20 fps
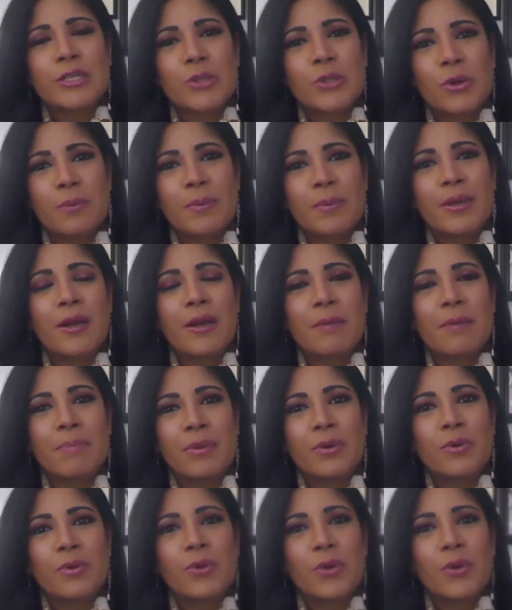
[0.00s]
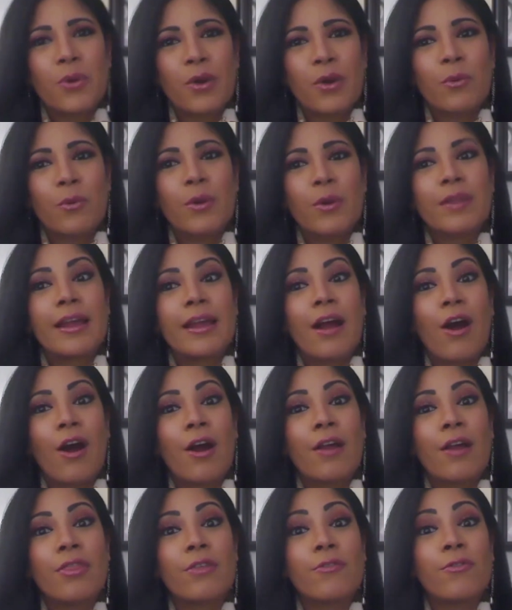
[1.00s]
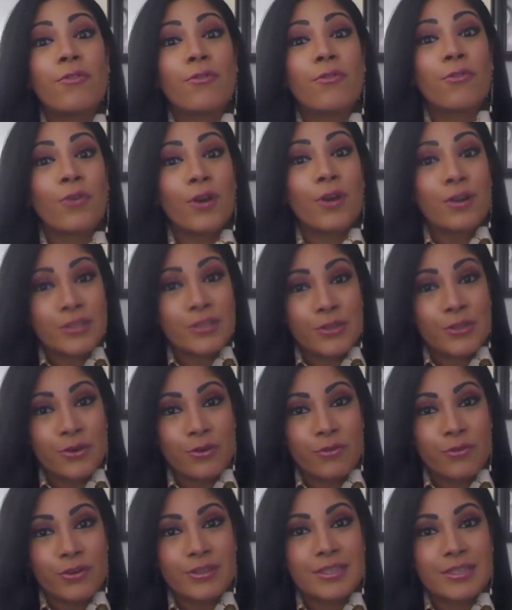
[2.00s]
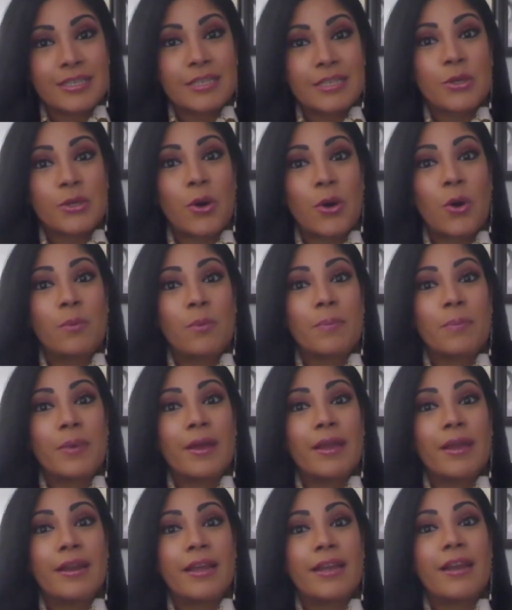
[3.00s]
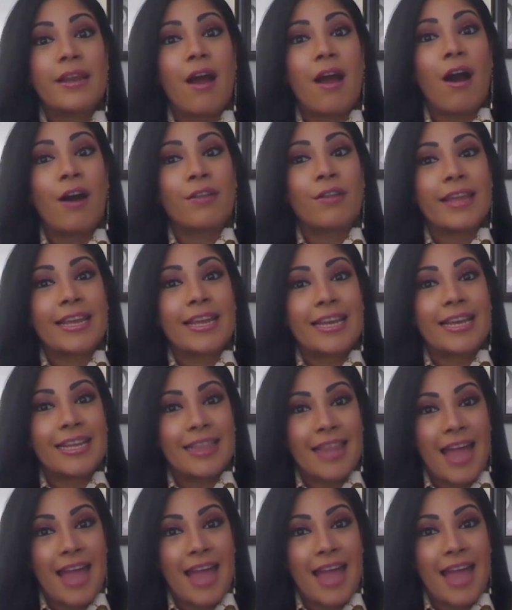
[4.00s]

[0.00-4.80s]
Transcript: that's opening up in New York, where they are the first university to open an online